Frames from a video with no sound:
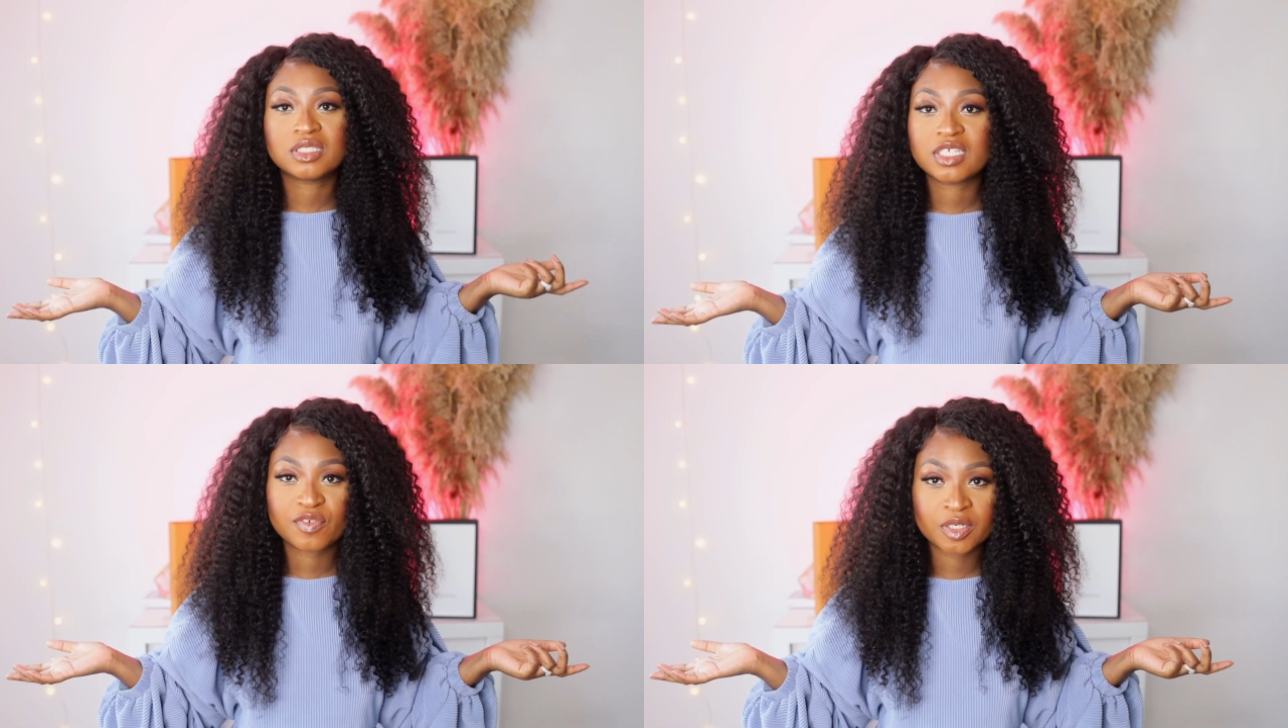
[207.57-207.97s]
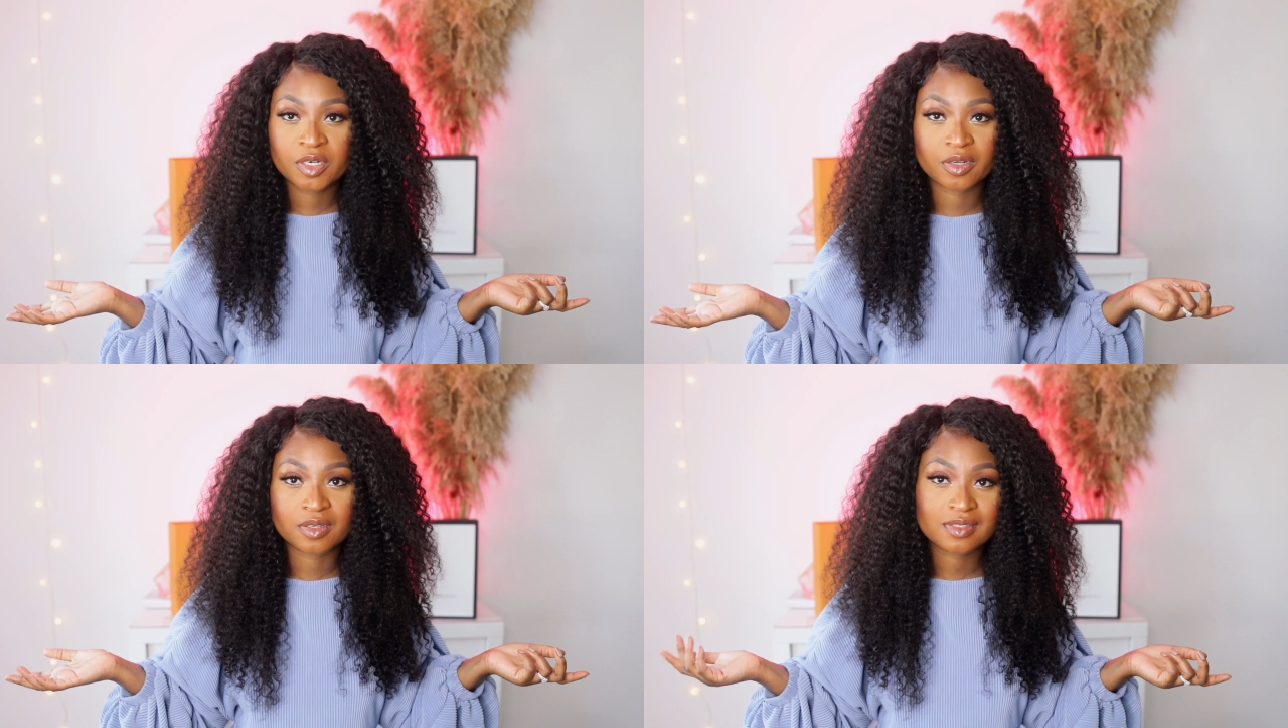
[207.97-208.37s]
different
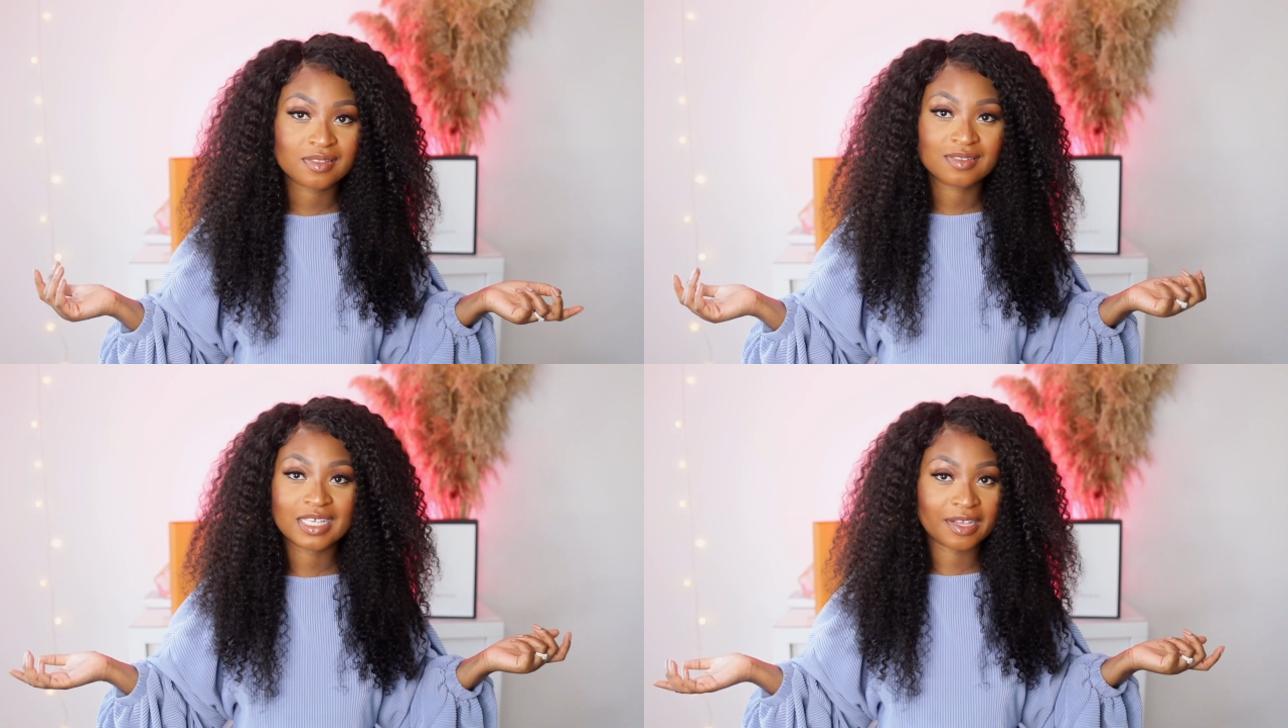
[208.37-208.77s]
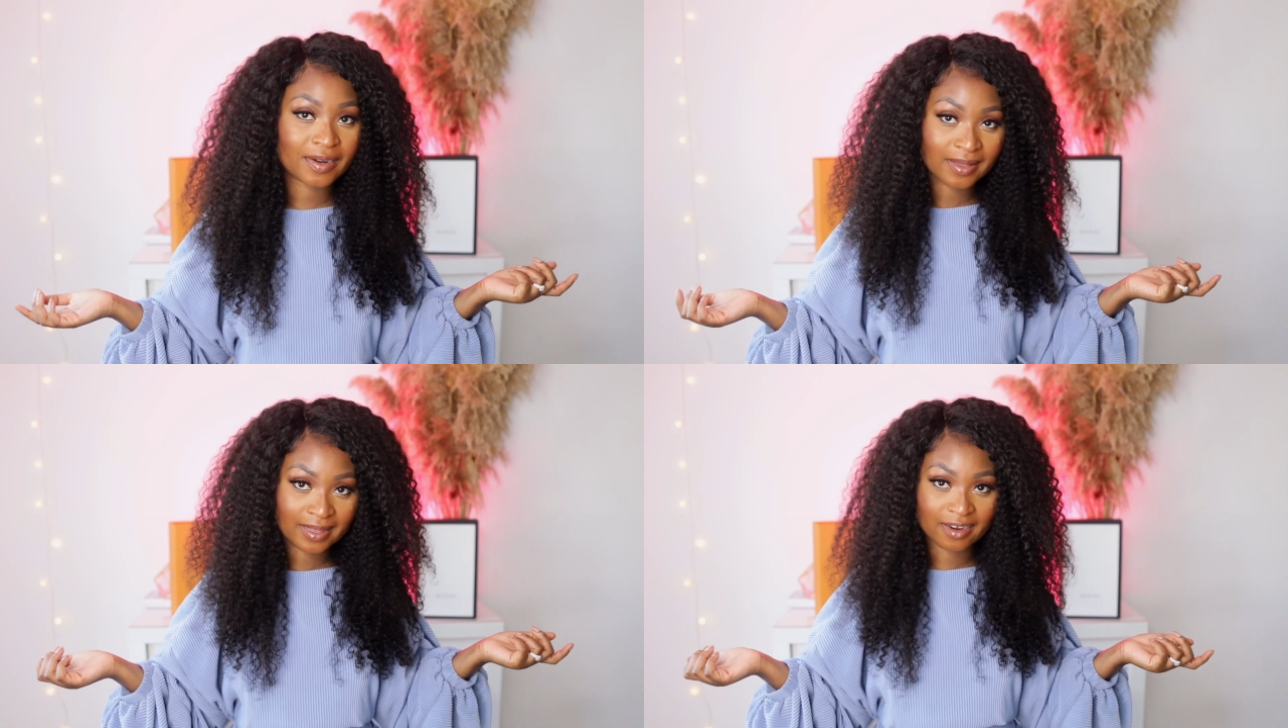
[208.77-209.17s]
curls
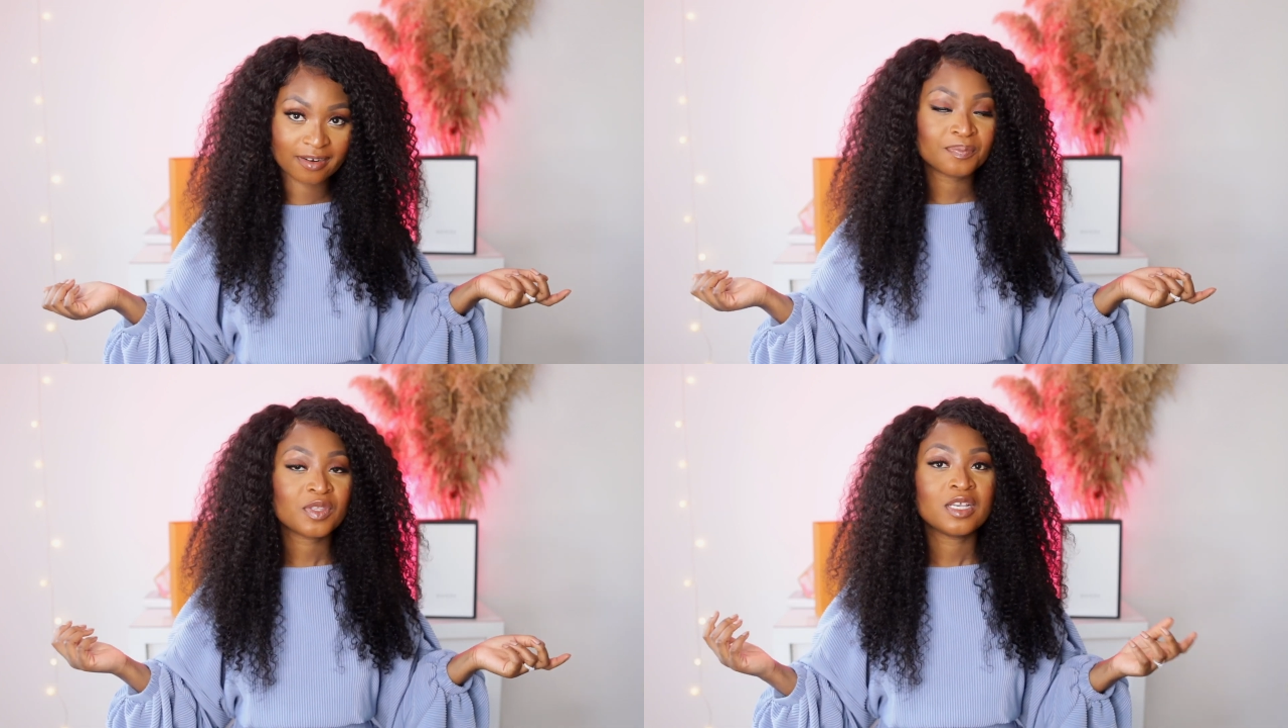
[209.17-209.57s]
here and there.